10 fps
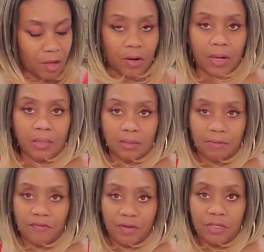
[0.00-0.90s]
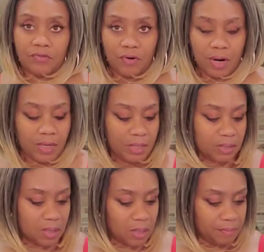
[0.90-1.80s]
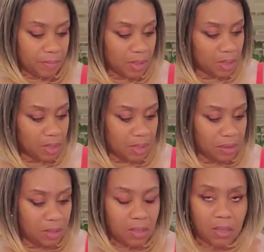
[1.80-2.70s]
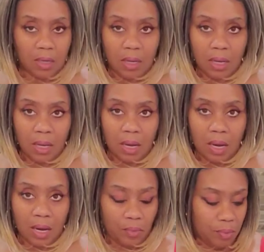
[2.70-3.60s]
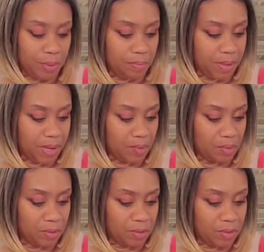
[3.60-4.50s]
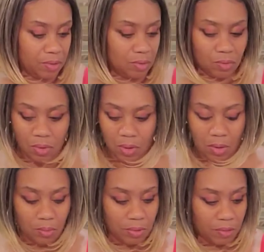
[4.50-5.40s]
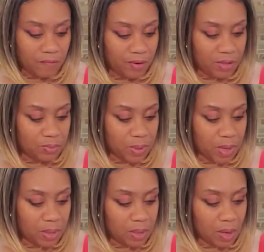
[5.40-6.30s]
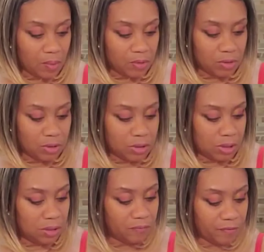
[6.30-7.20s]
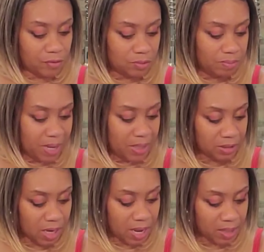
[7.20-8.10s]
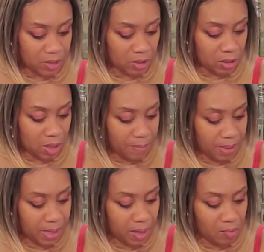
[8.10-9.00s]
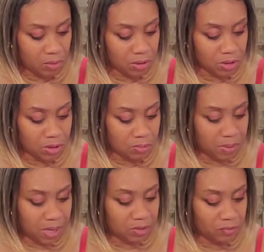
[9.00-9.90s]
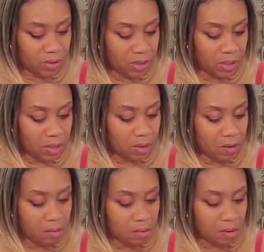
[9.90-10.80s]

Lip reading: Alright guys, I'm going to finish frying these up, and then I will be back with you with the finished product. I want you to see the first batch actually coming out, which is this batch right here.